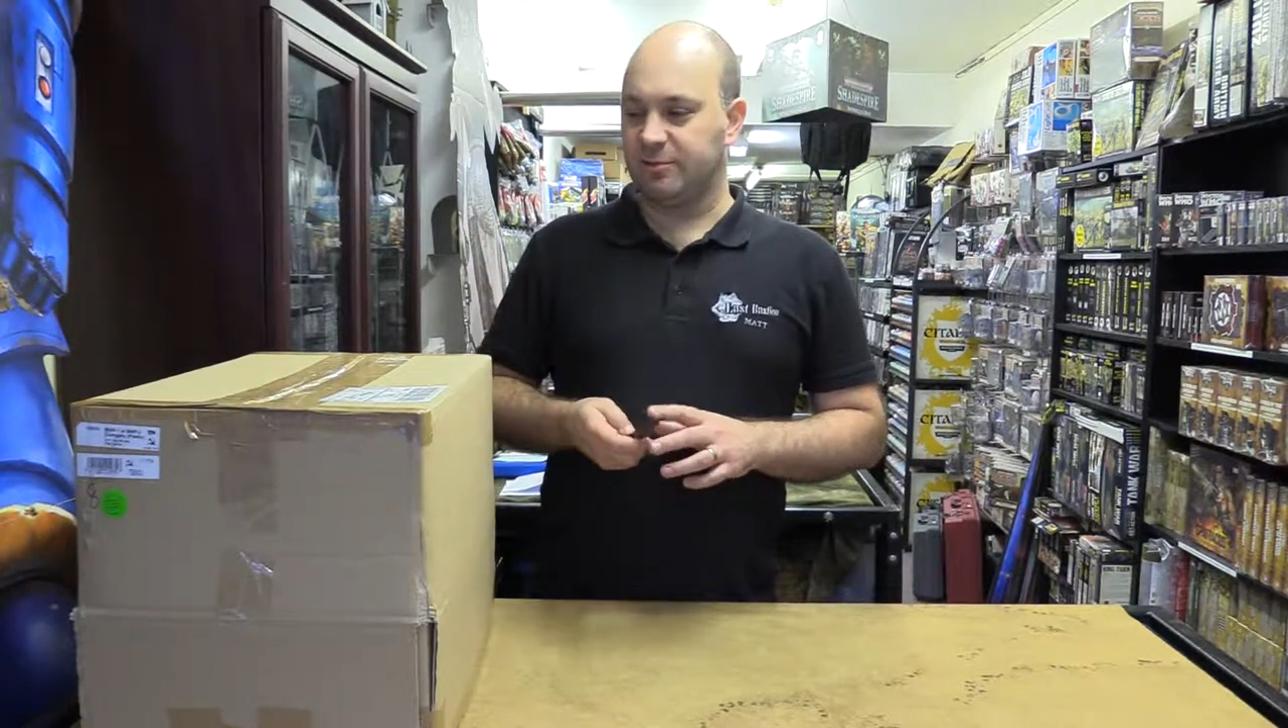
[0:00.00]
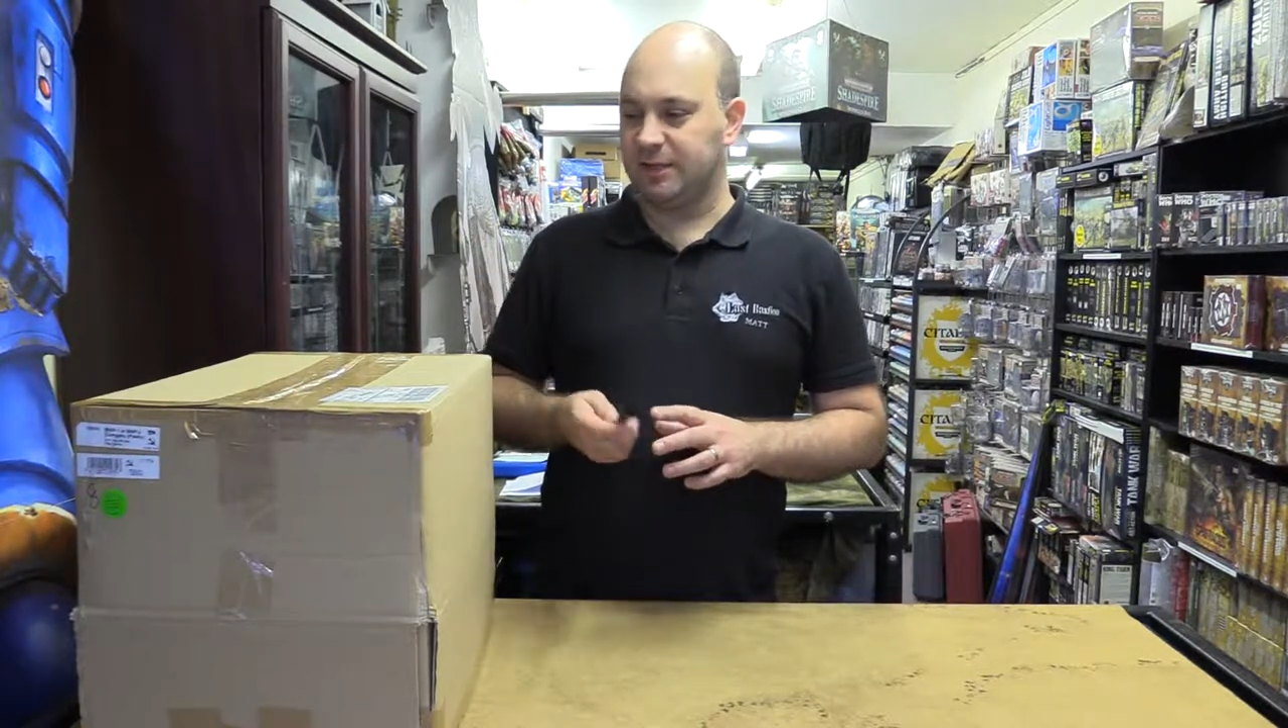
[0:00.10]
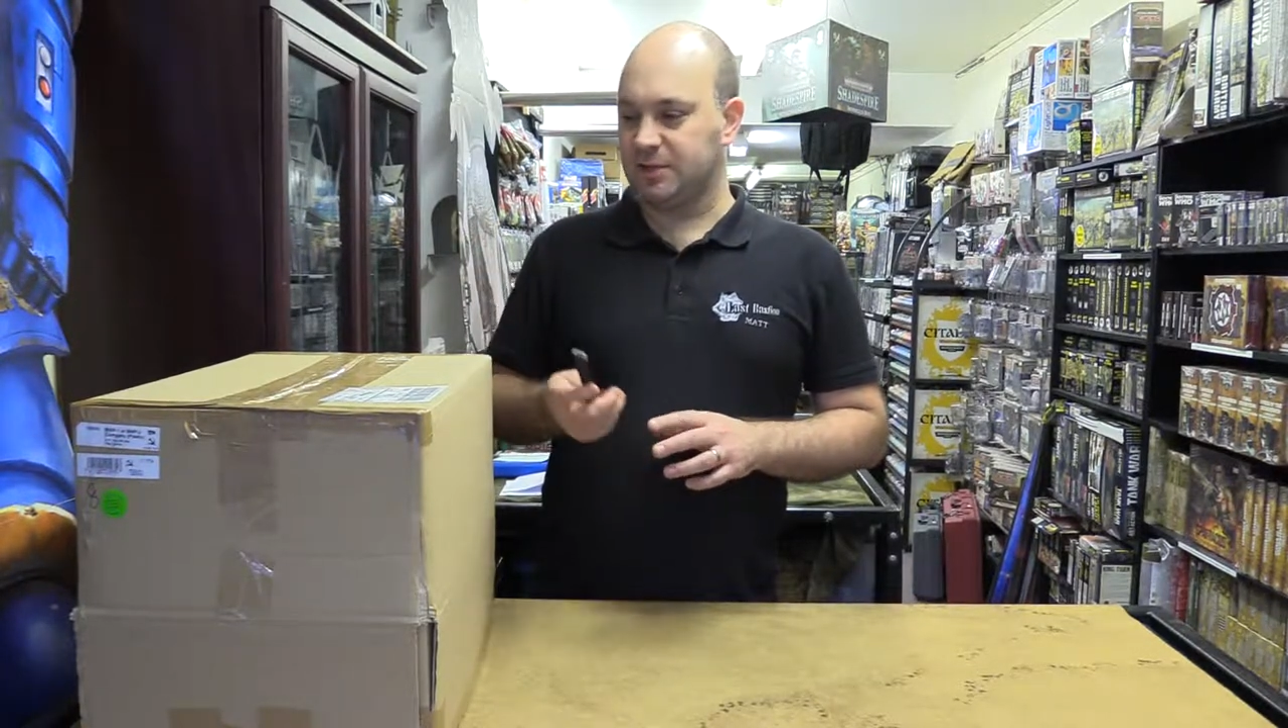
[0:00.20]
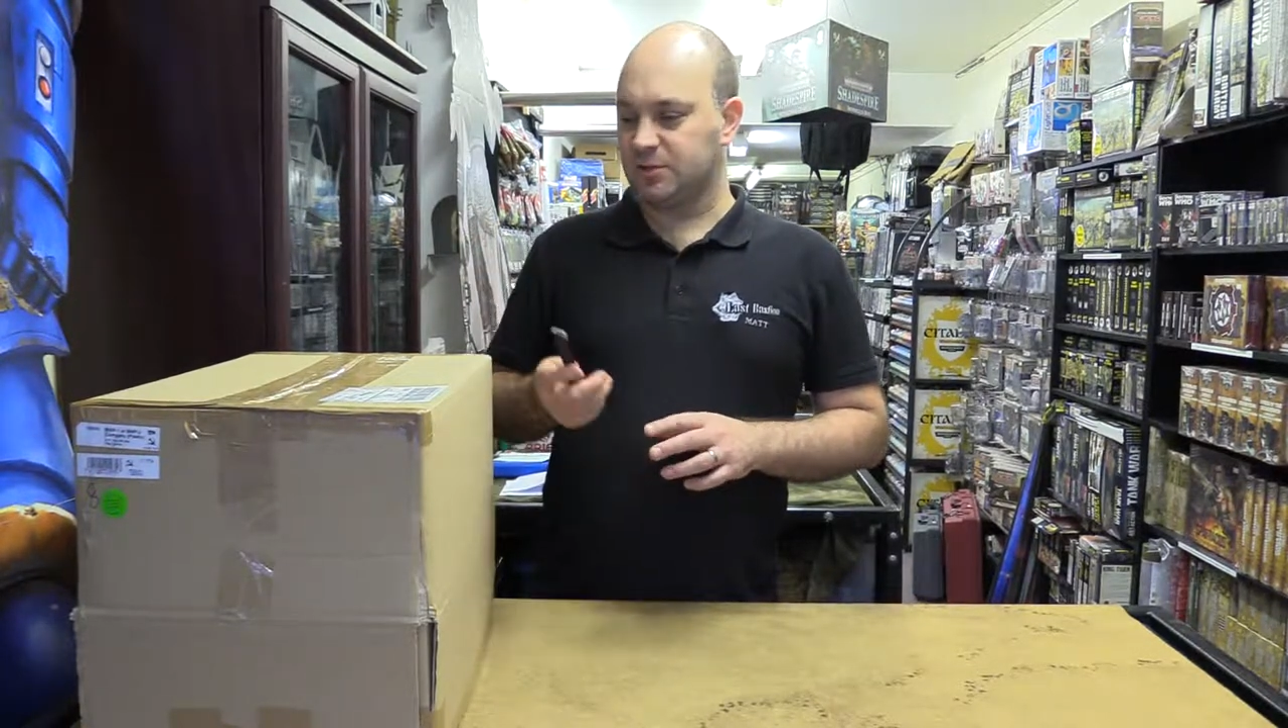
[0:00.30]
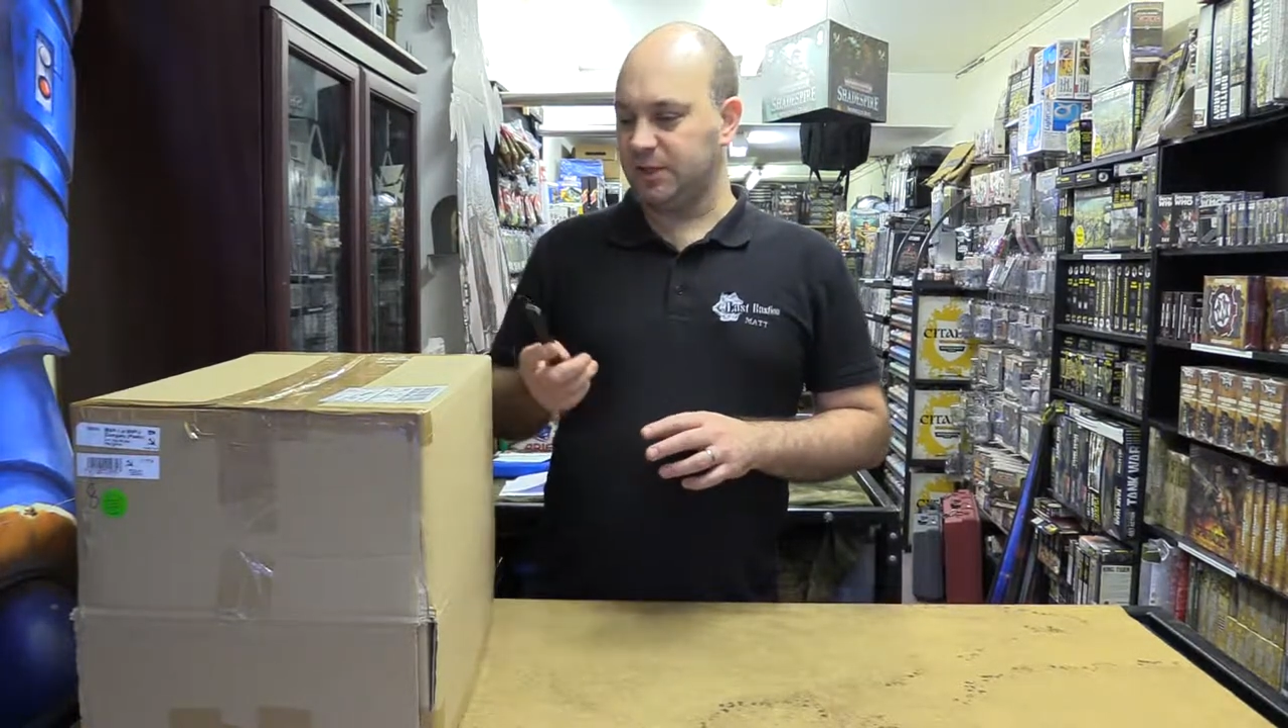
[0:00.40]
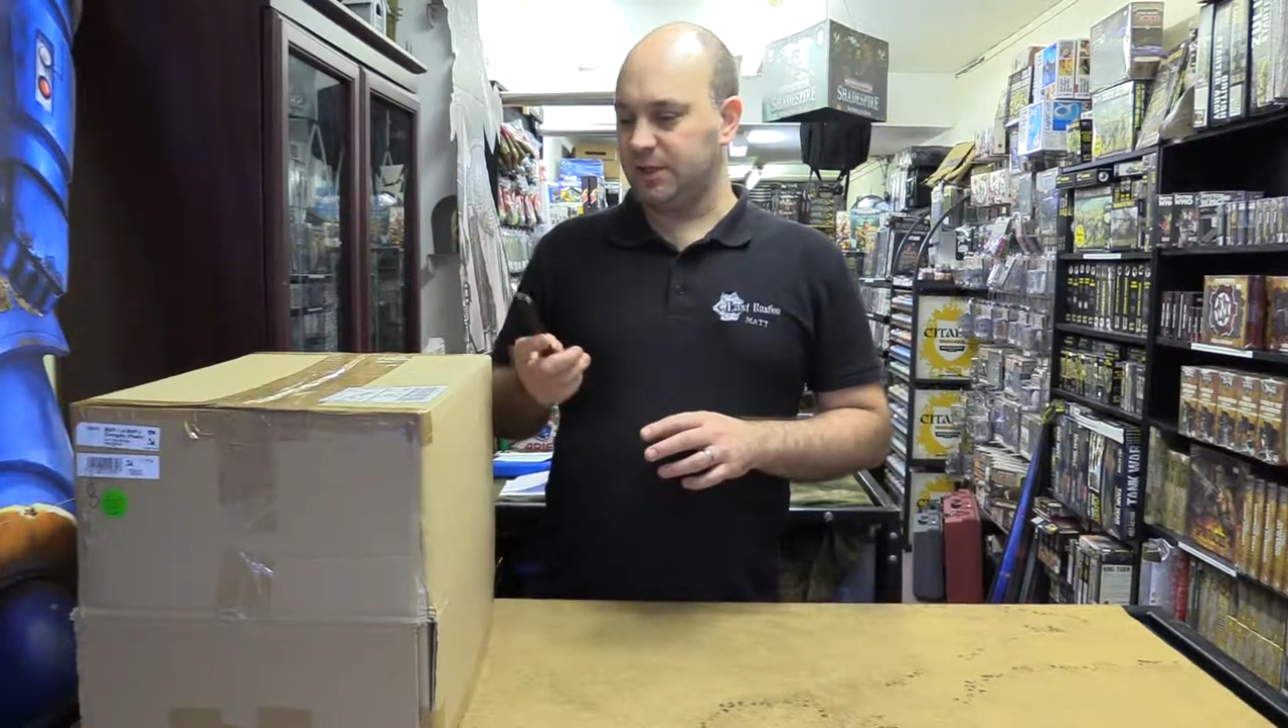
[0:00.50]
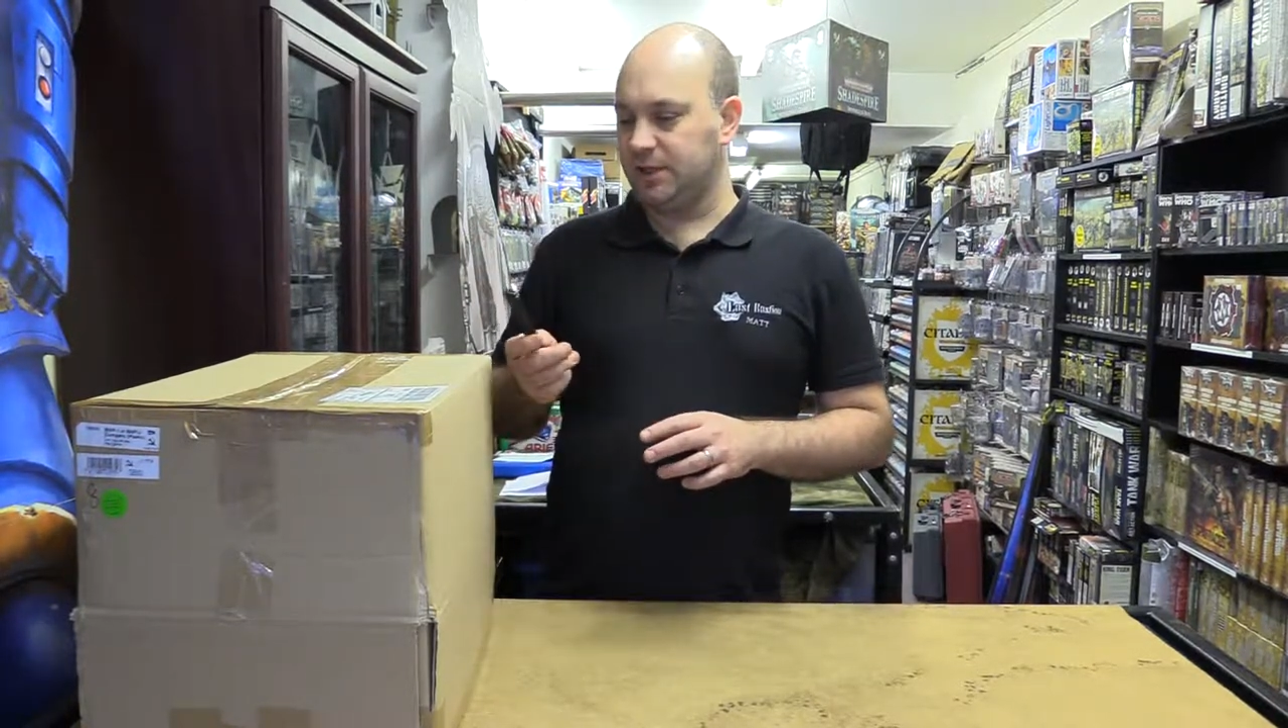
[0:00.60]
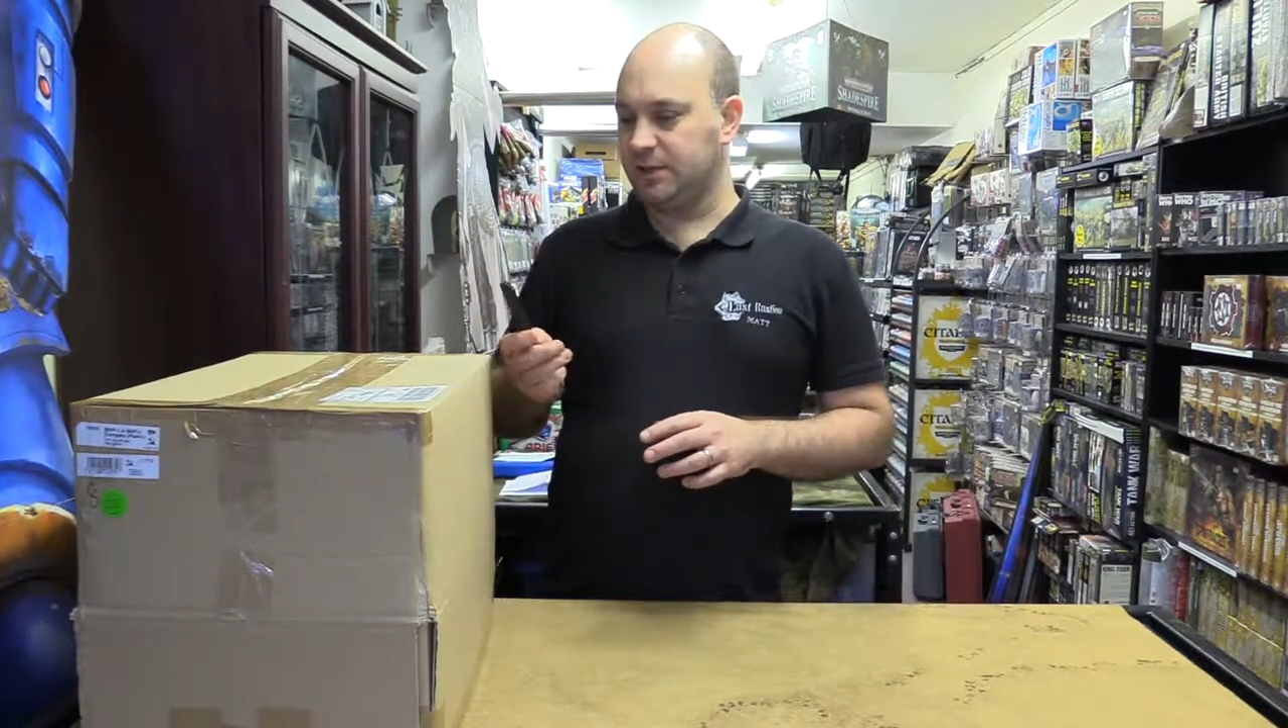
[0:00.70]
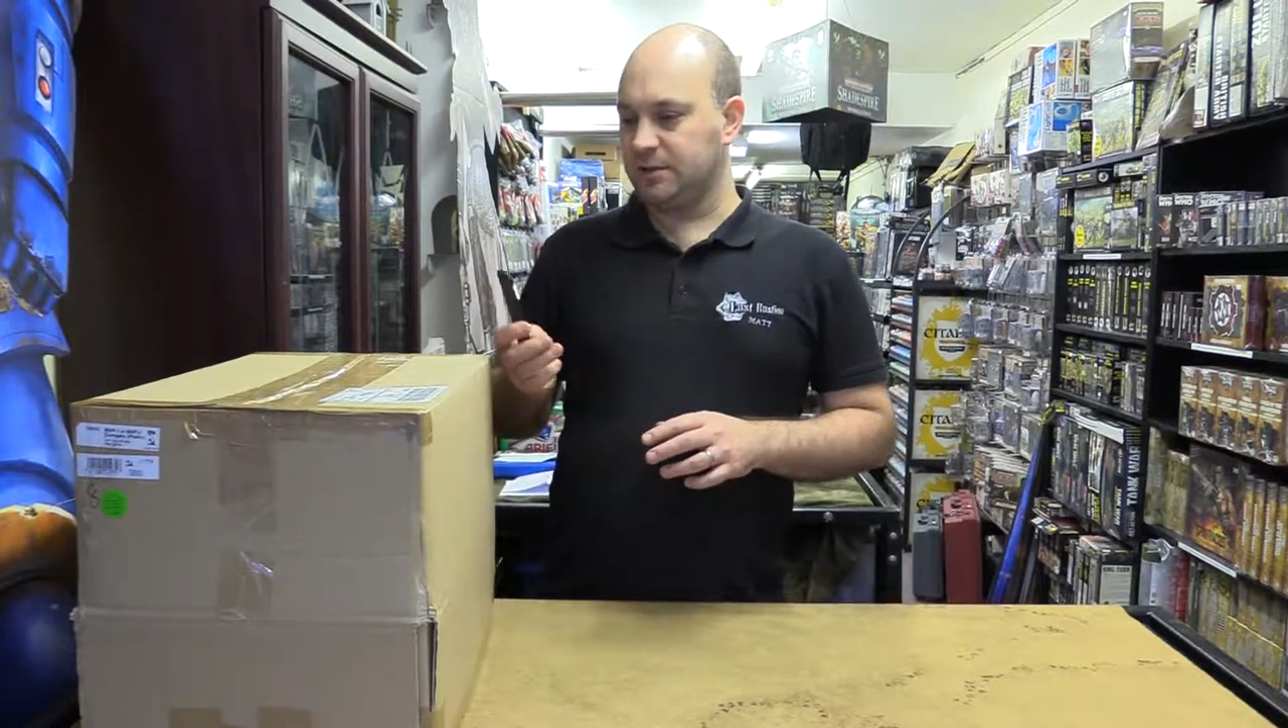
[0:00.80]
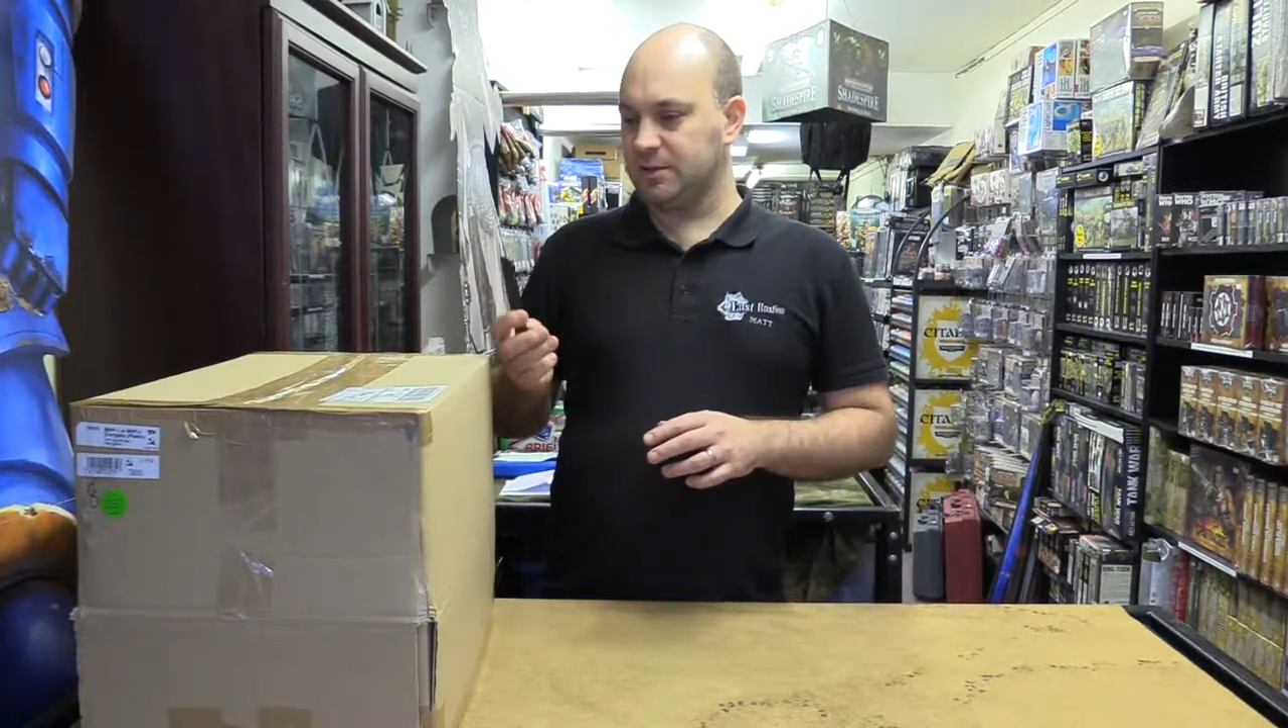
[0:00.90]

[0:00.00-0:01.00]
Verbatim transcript: for last week,